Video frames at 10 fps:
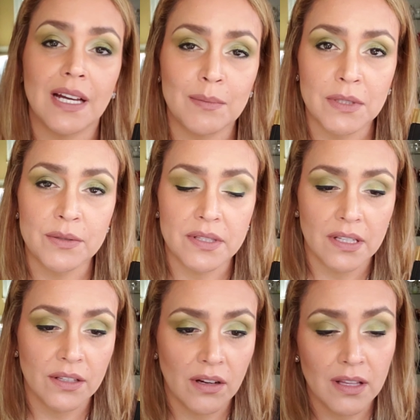I'm
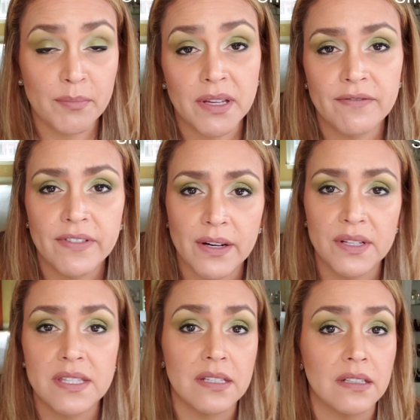losing it, y'all. I'm being
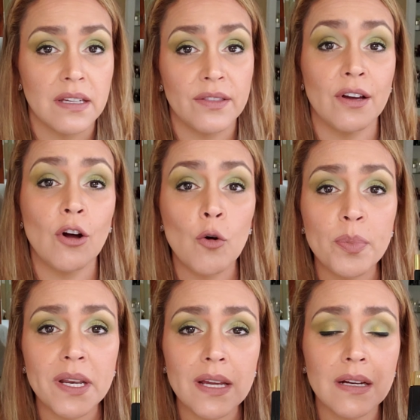very silly. The
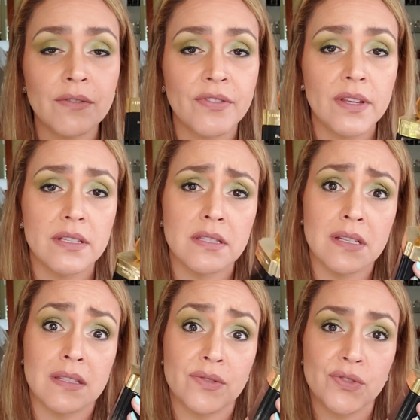opening of this
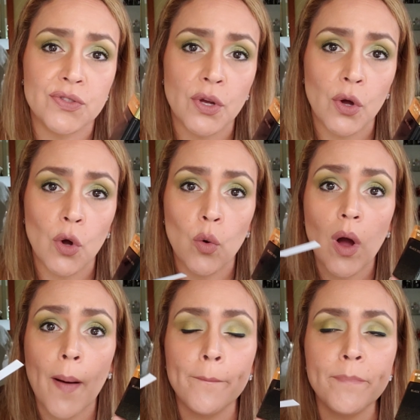is
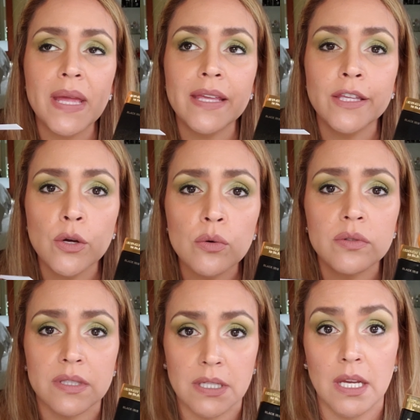so
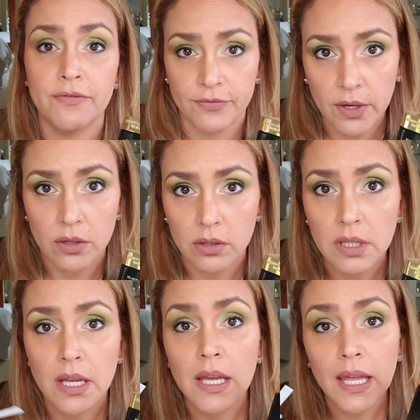
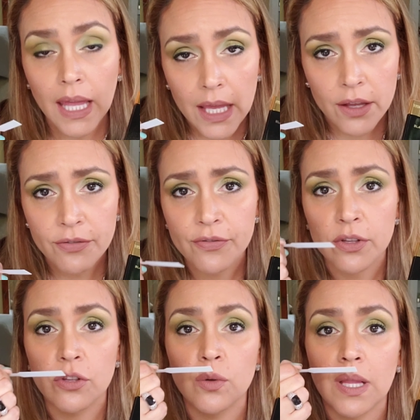beautiful if
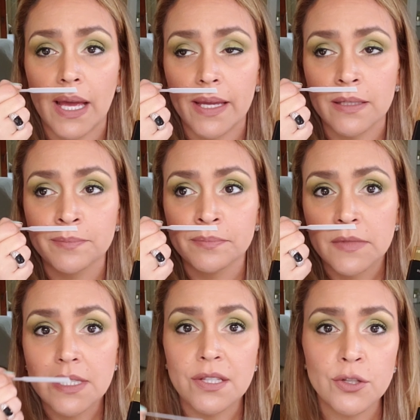you like
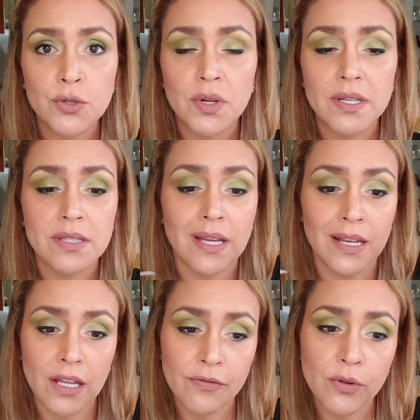citrus
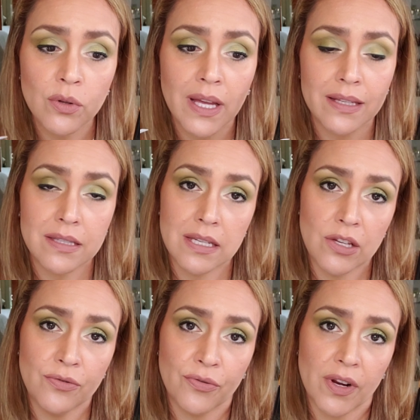and if you like
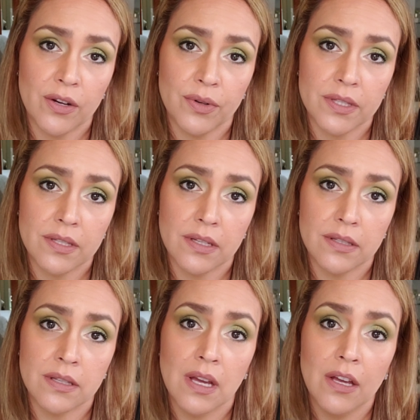tea
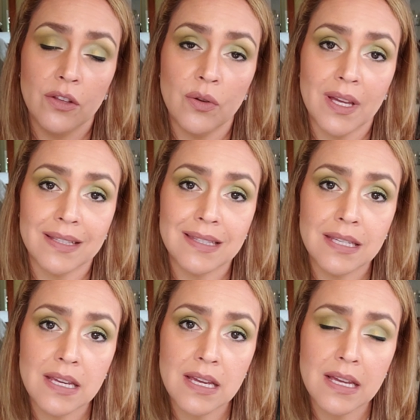fragrances. You get
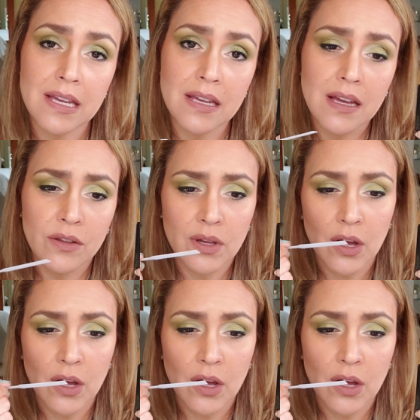tea, you